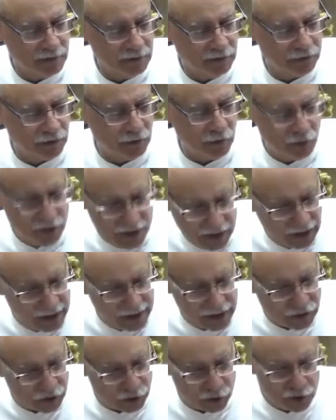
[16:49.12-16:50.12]
So
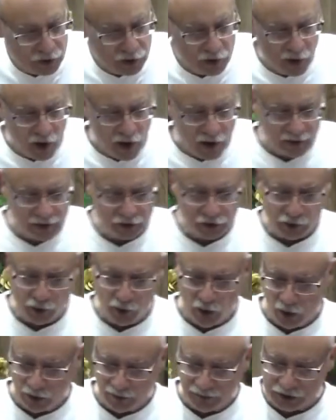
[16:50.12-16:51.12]
realize who you are and do
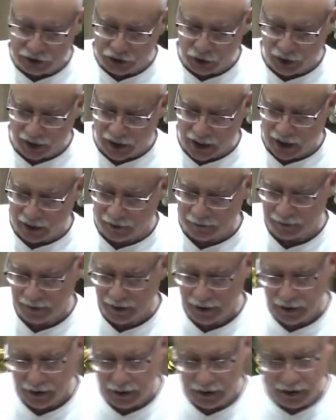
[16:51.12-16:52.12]
all that you can.
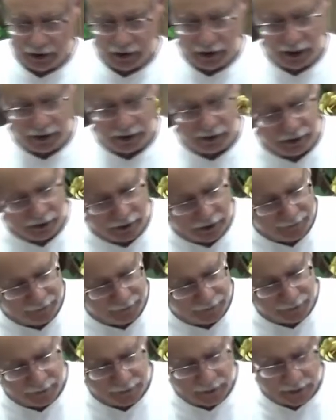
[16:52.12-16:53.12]
And
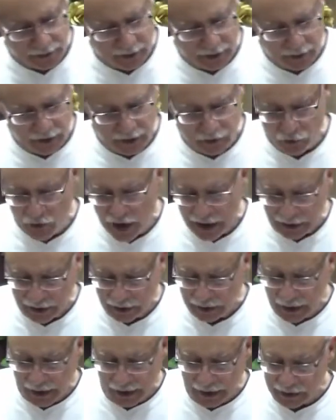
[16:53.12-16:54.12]
then
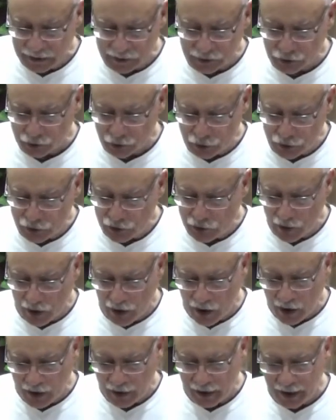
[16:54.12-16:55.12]
recognize who you
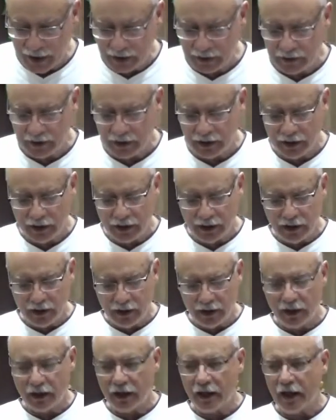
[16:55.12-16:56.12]
are
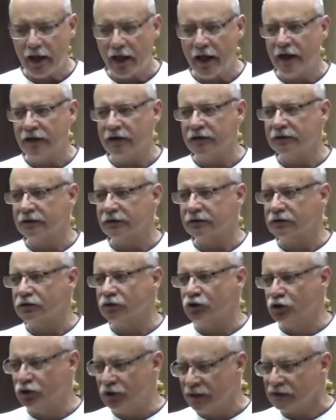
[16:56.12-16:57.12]
and
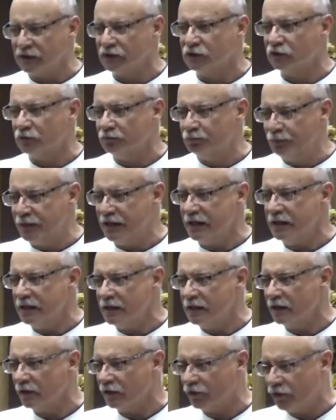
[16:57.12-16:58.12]
just
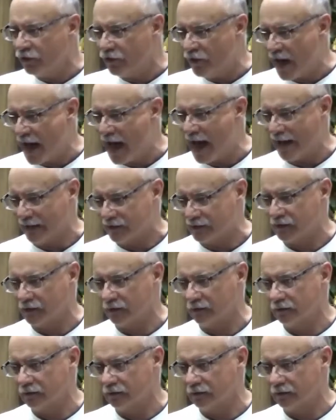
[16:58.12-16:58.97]
be that.